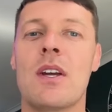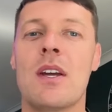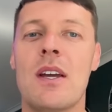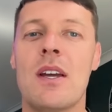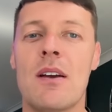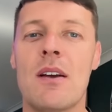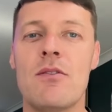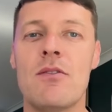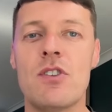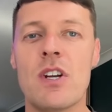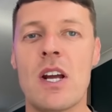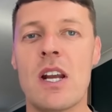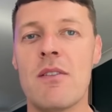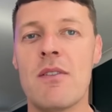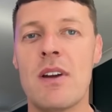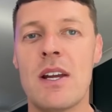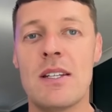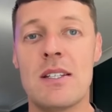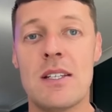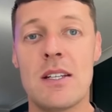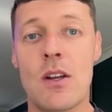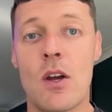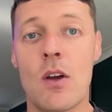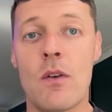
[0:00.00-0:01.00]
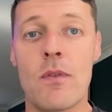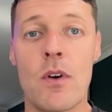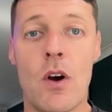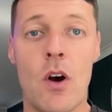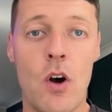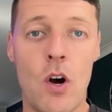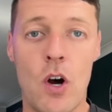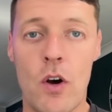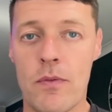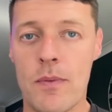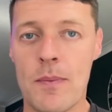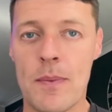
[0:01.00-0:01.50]
I've generated over
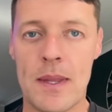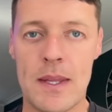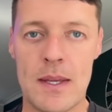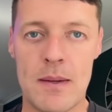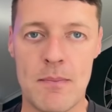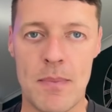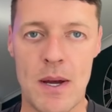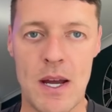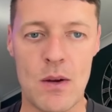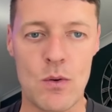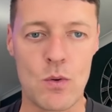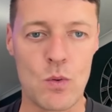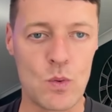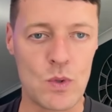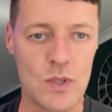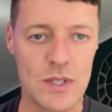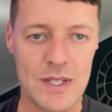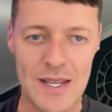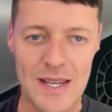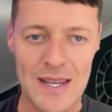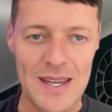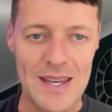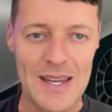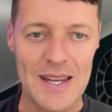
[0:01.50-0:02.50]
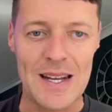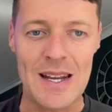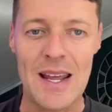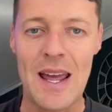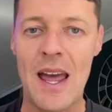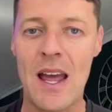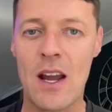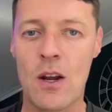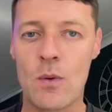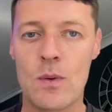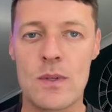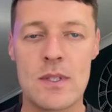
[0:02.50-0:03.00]
£500,000 in
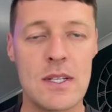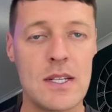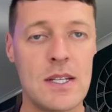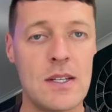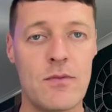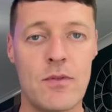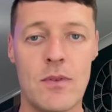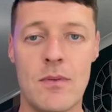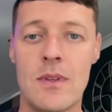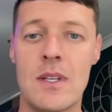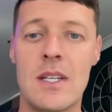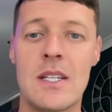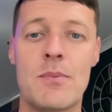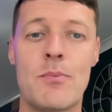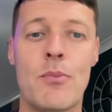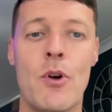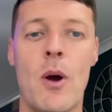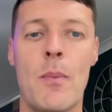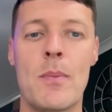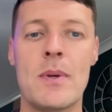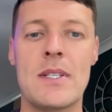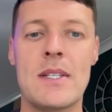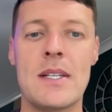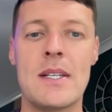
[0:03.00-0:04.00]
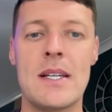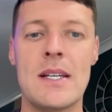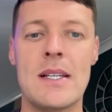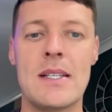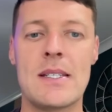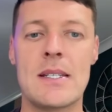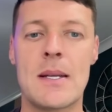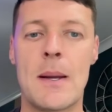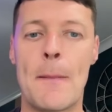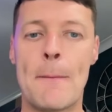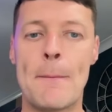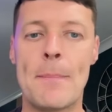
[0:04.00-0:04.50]
equity from these
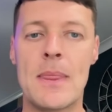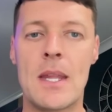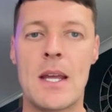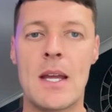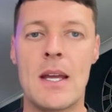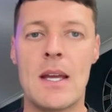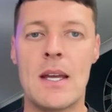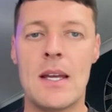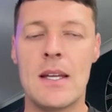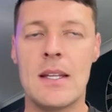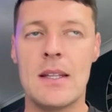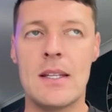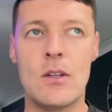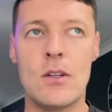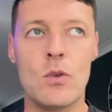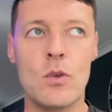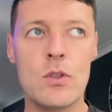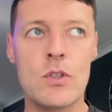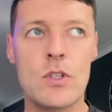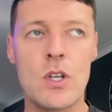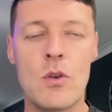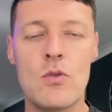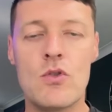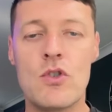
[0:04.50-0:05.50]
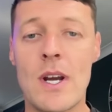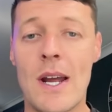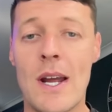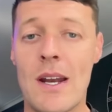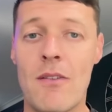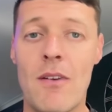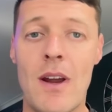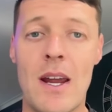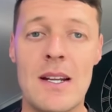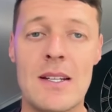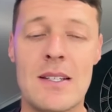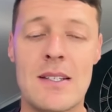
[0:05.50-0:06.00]
properties. They also
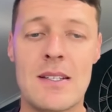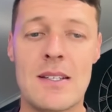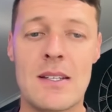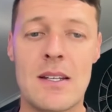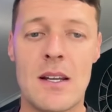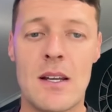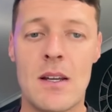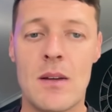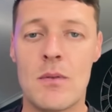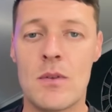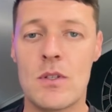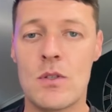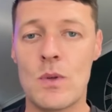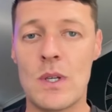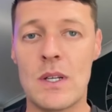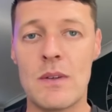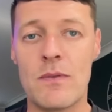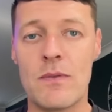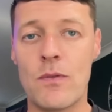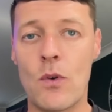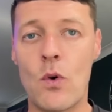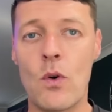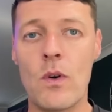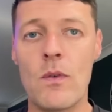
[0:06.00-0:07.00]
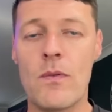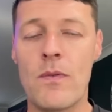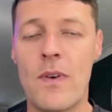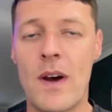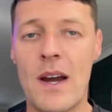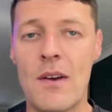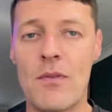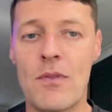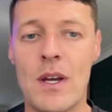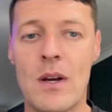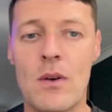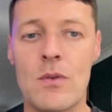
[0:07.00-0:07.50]
generate between
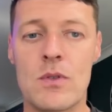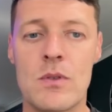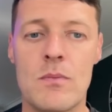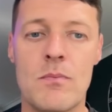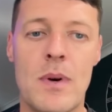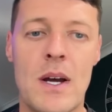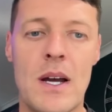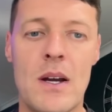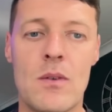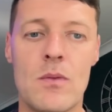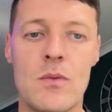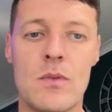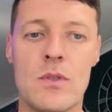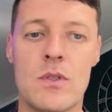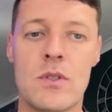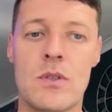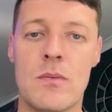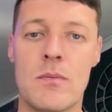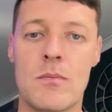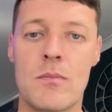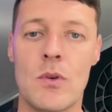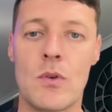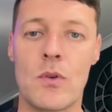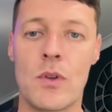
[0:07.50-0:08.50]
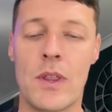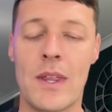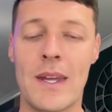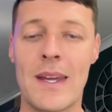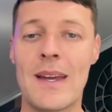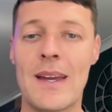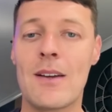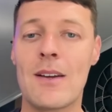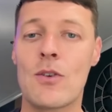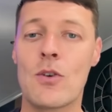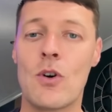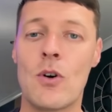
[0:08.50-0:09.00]
£4,000 and £5,000
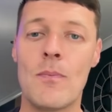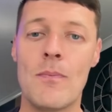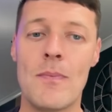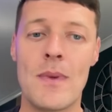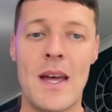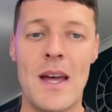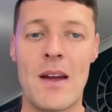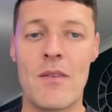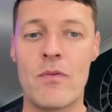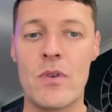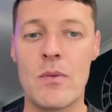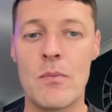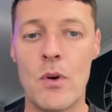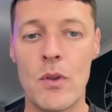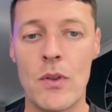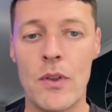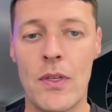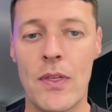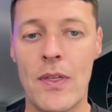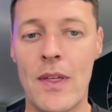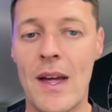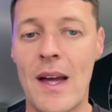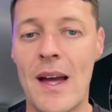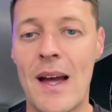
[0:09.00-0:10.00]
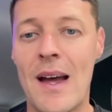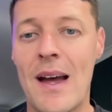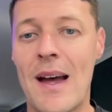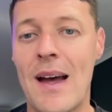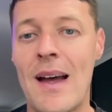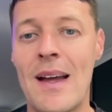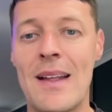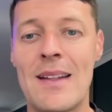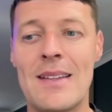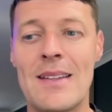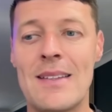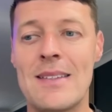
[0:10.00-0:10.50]
monthly income every month,
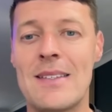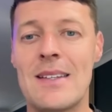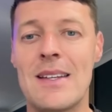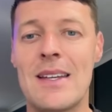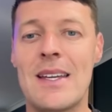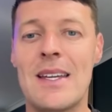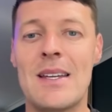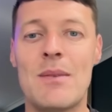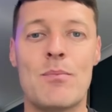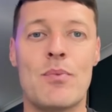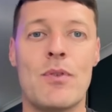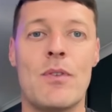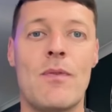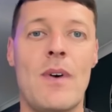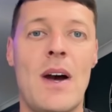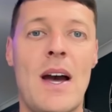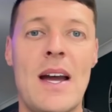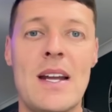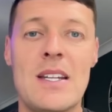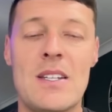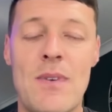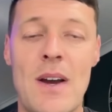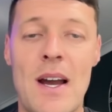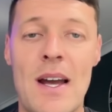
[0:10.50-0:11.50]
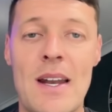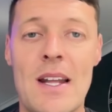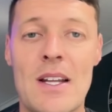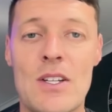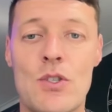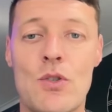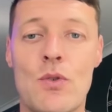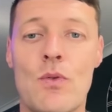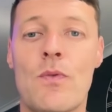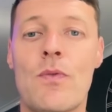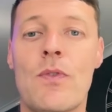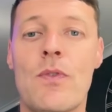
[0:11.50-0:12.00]
and it provides
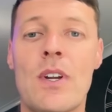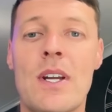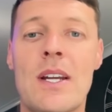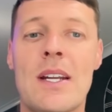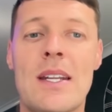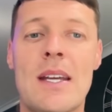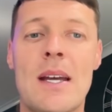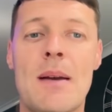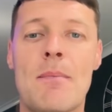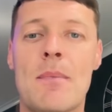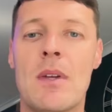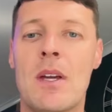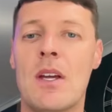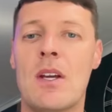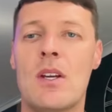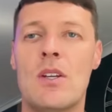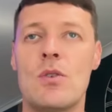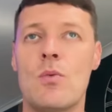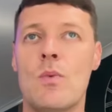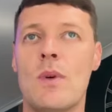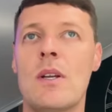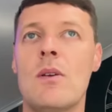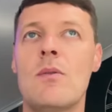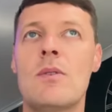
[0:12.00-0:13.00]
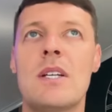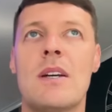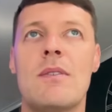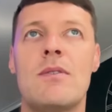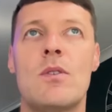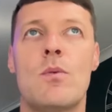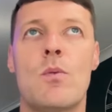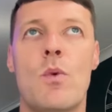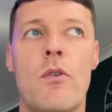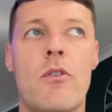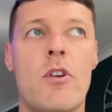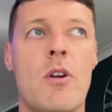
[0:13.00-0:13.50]
financial freedom, so we don't have
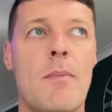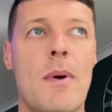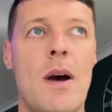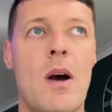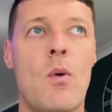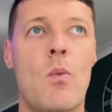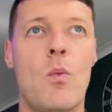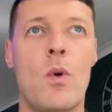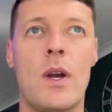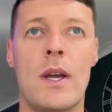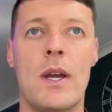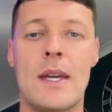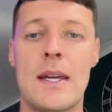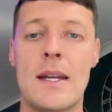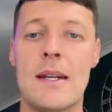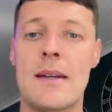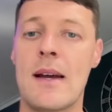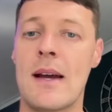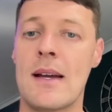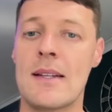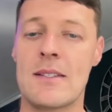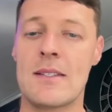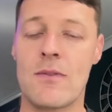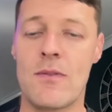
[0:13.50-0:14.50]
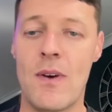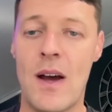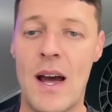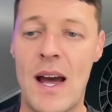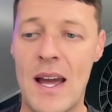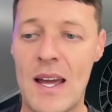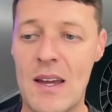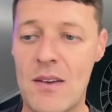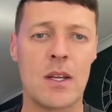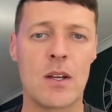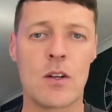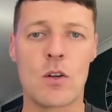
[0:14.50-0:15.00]
to worry about working 9 to
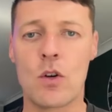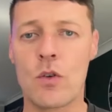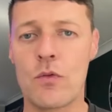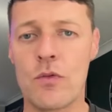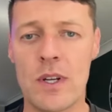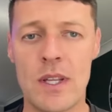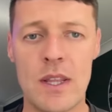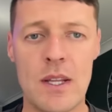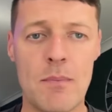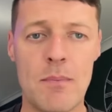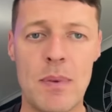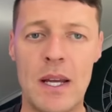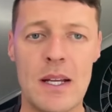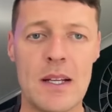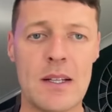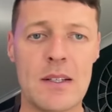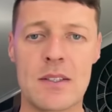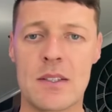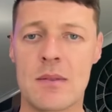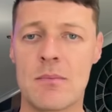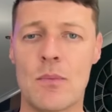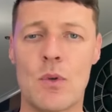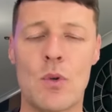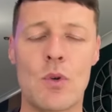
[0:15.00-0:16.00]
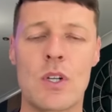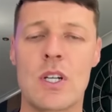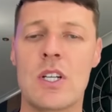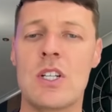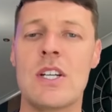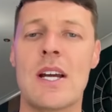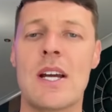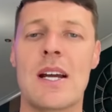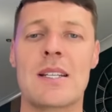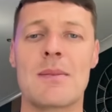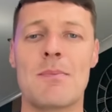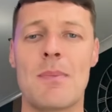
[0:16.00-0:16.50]
5, covering the bills and
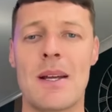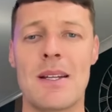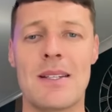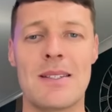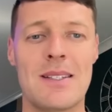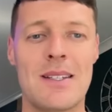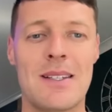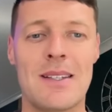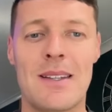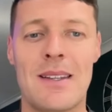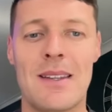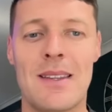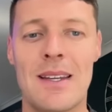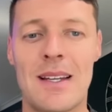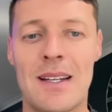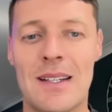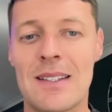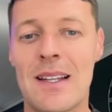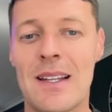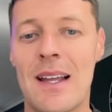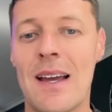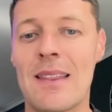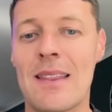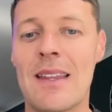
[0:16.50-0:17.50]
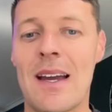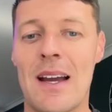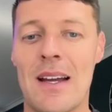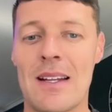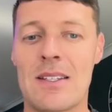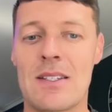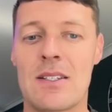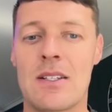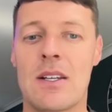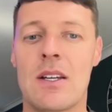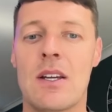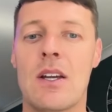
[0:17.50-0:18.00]
mortgage expenses and things like
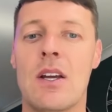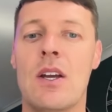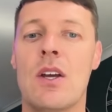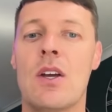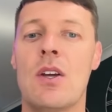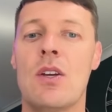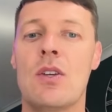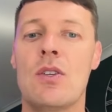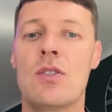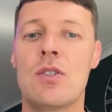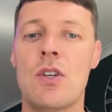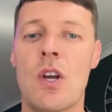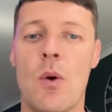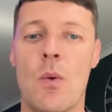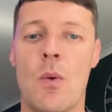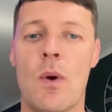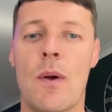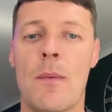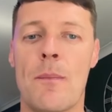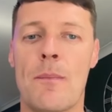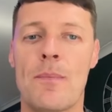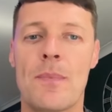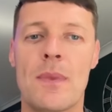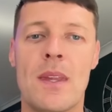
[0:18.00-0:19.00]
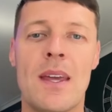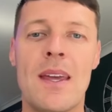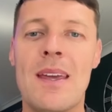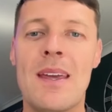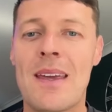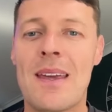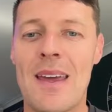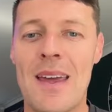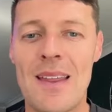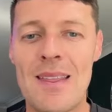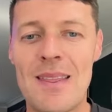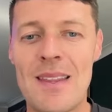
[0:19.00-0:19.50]
that. So
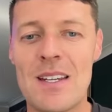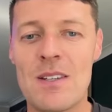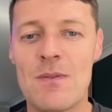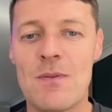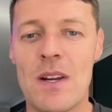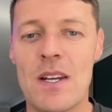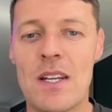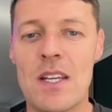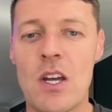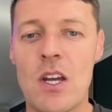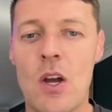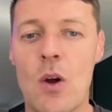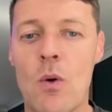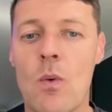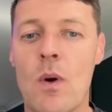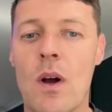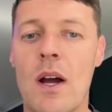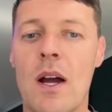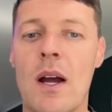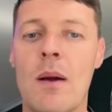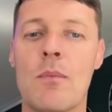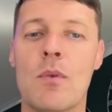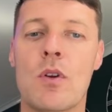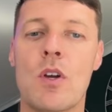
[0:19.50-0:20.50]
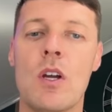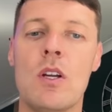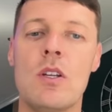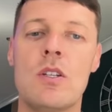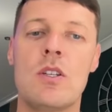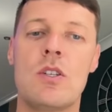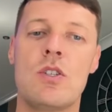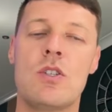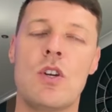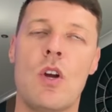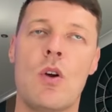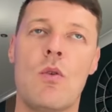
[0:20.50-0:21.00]
in this video, I'm going
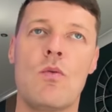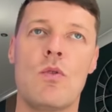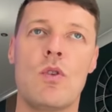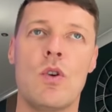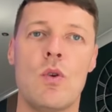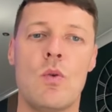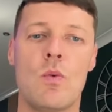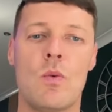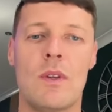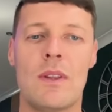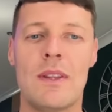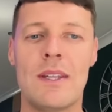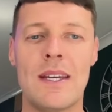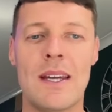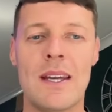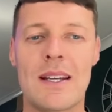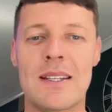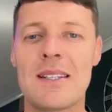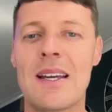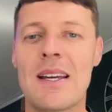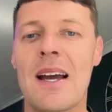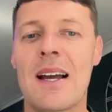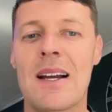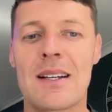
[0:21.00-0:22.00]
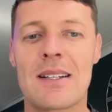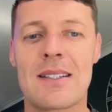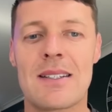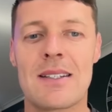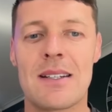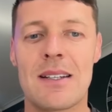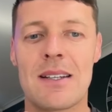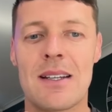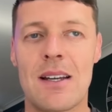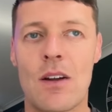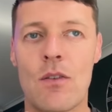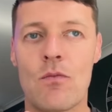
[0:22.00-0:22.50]
to show you the exact
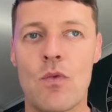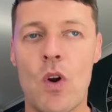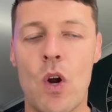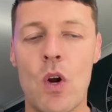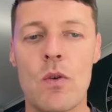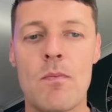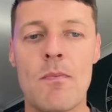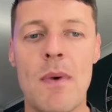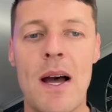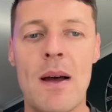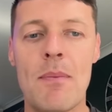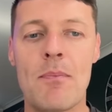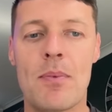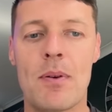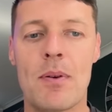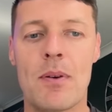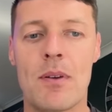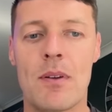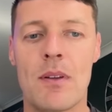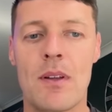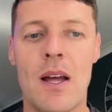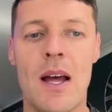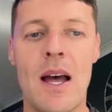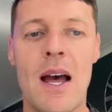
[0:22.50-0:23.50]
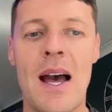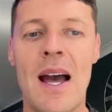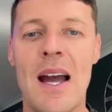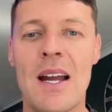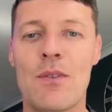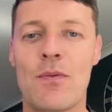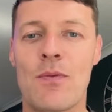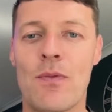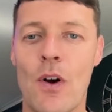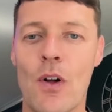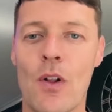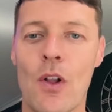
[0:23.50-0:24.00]
roadmap I'd
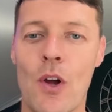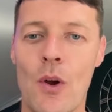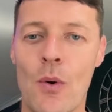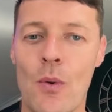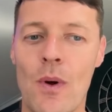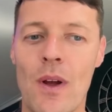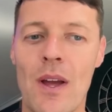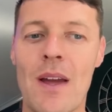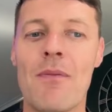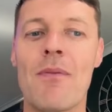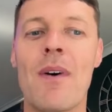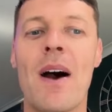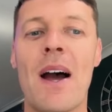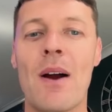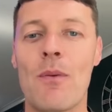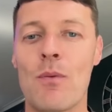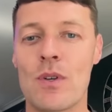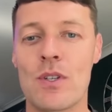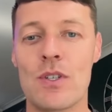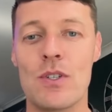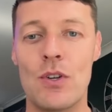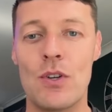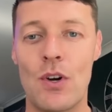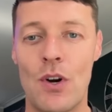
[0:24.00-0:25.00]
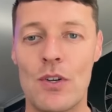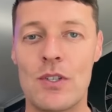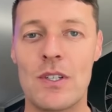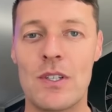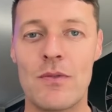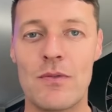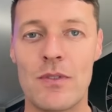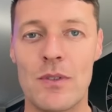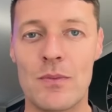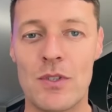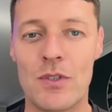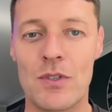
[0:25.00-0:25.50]
follow if I was starting
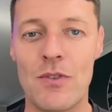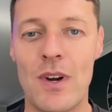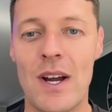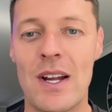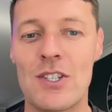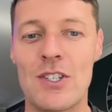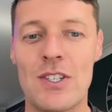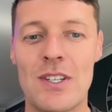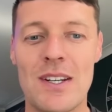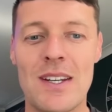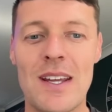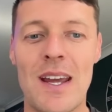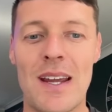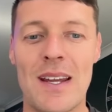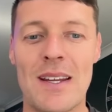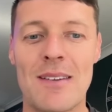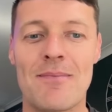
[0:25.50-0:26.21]
from scratch today.